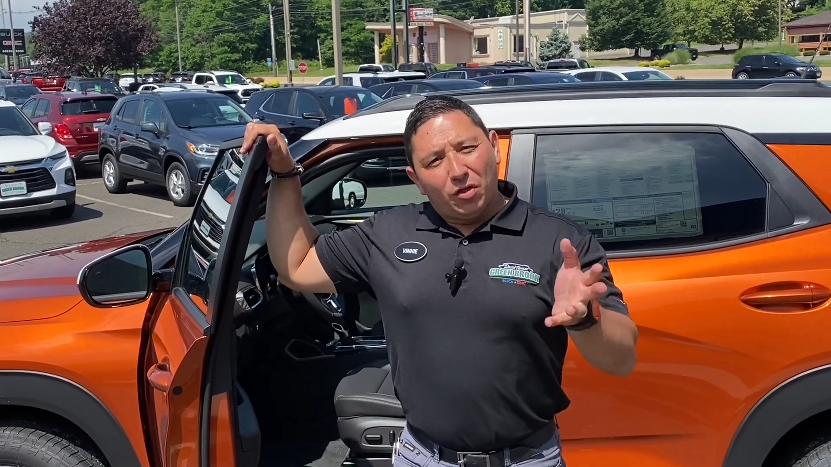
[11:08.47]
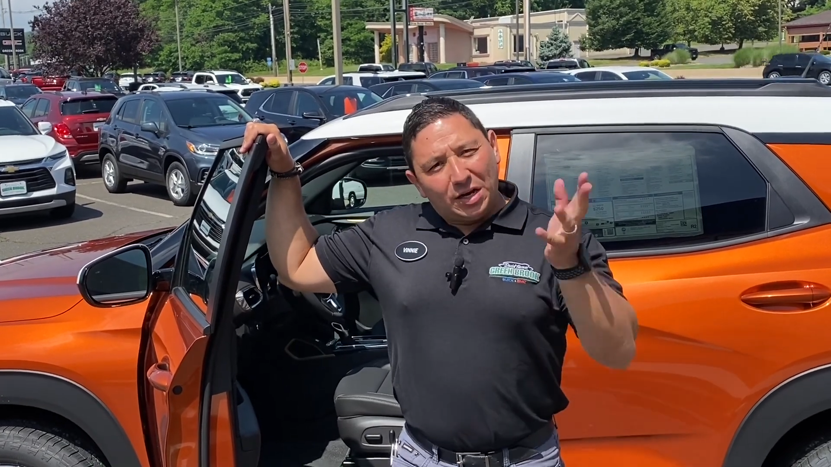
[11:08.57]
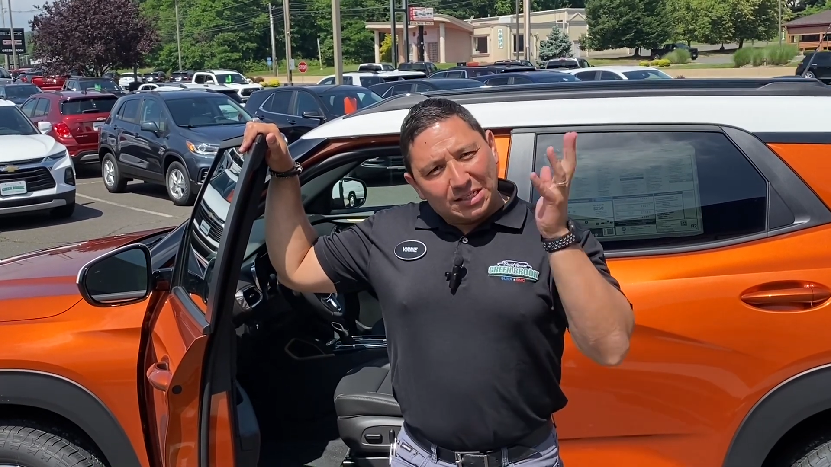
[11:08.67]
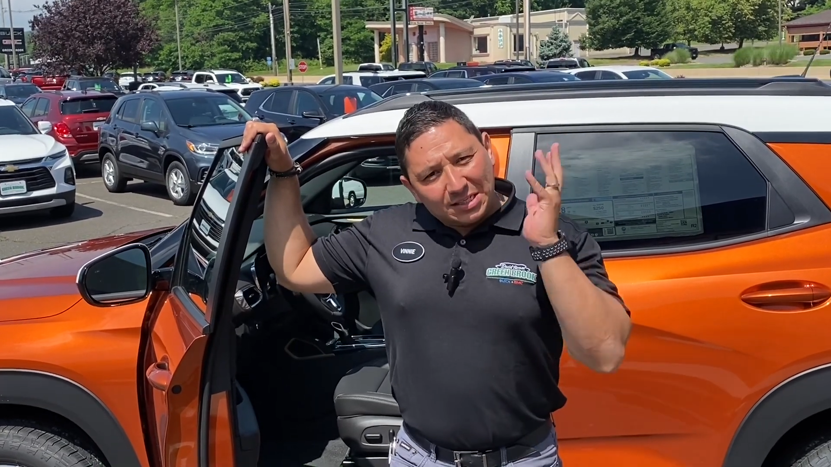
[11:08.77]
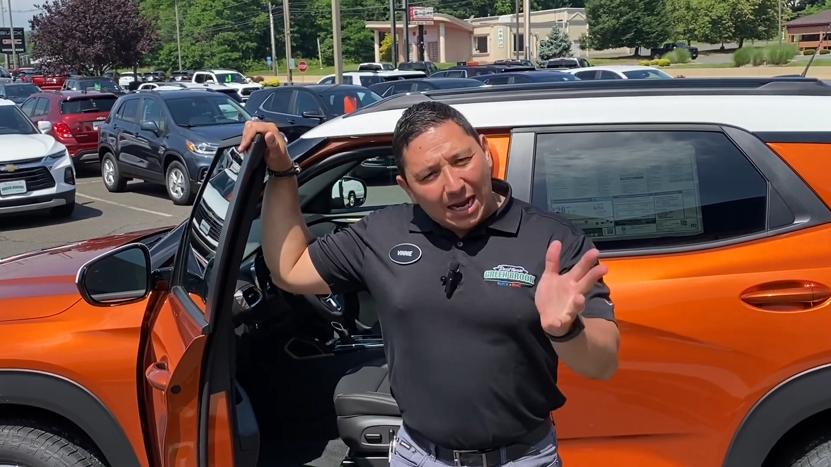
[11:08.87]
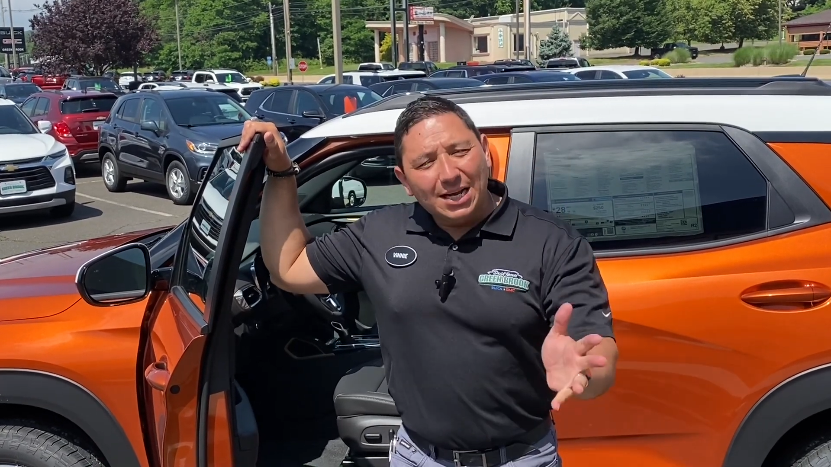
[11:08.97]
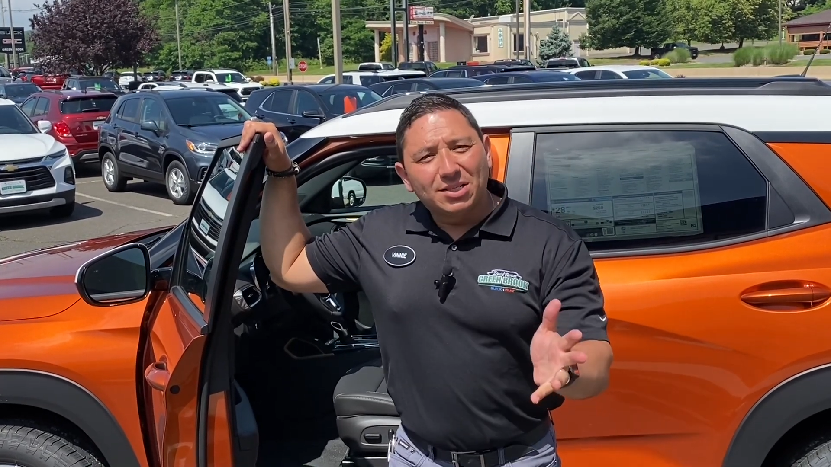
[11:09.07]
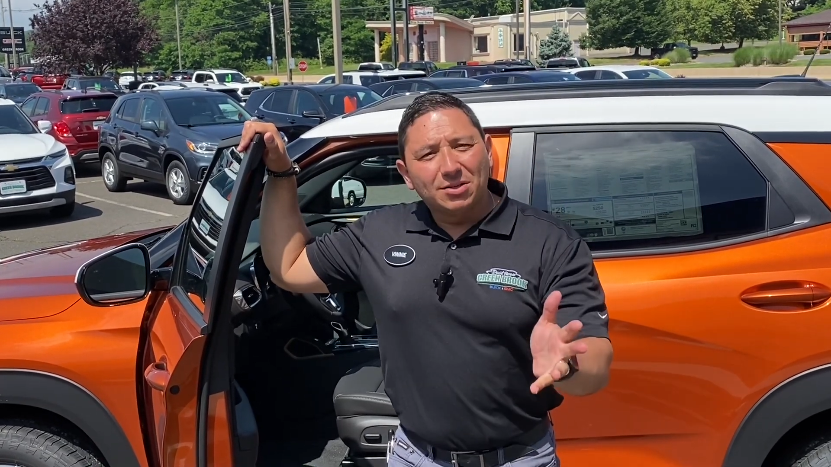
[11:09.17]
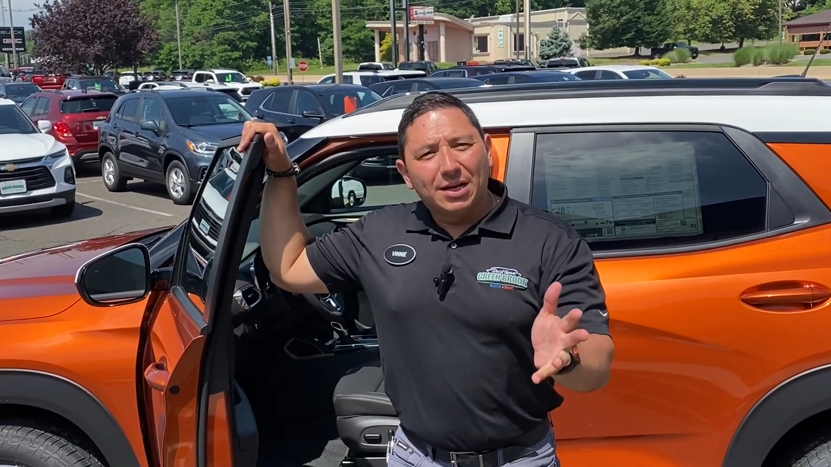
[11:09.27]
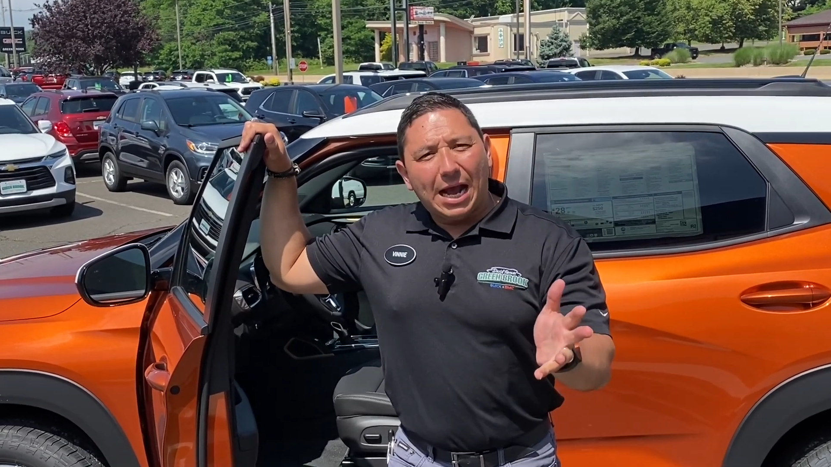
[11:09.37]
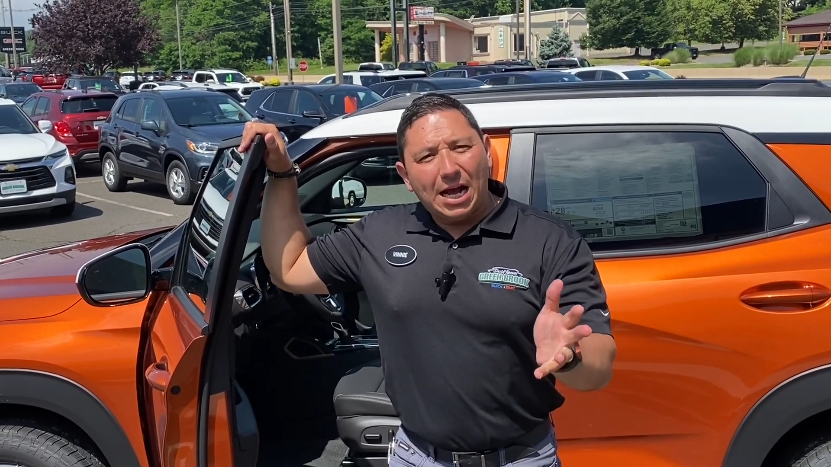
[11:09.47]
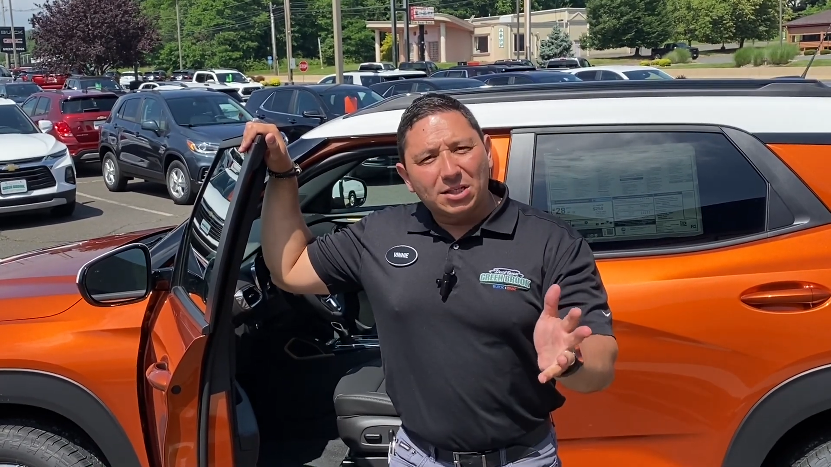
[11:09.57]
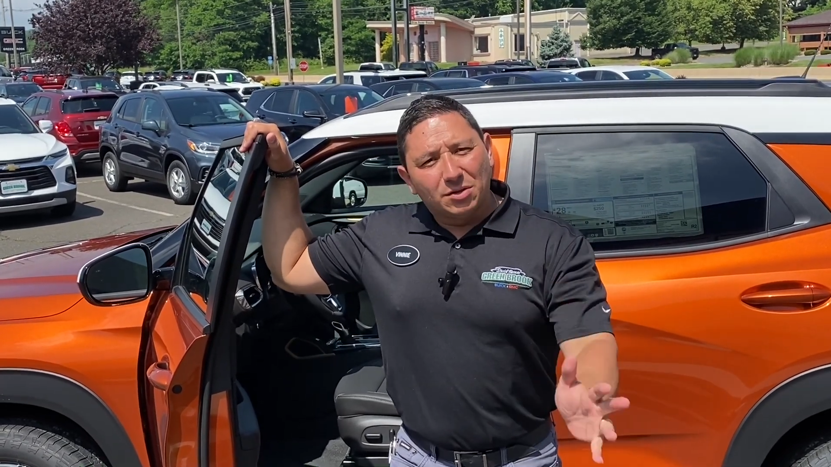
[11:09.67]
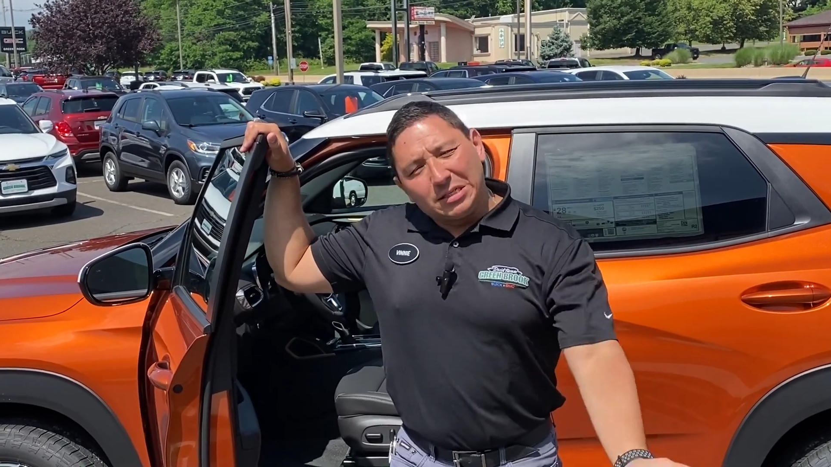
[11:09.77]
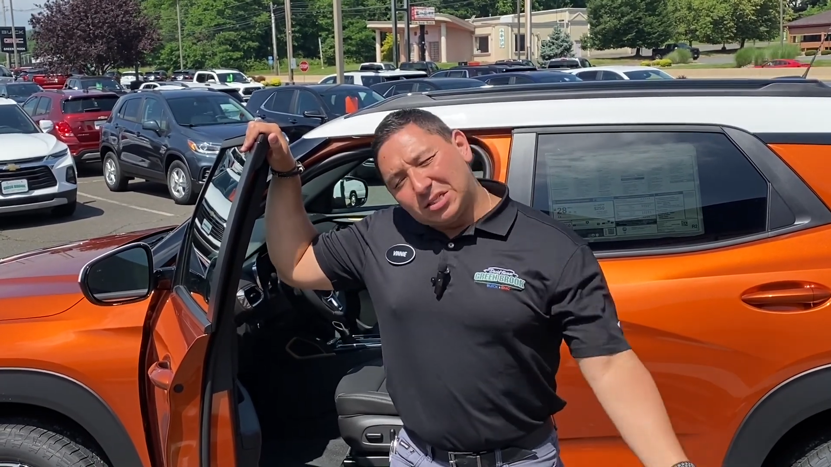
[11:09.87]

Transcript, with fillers: that is nice on gas and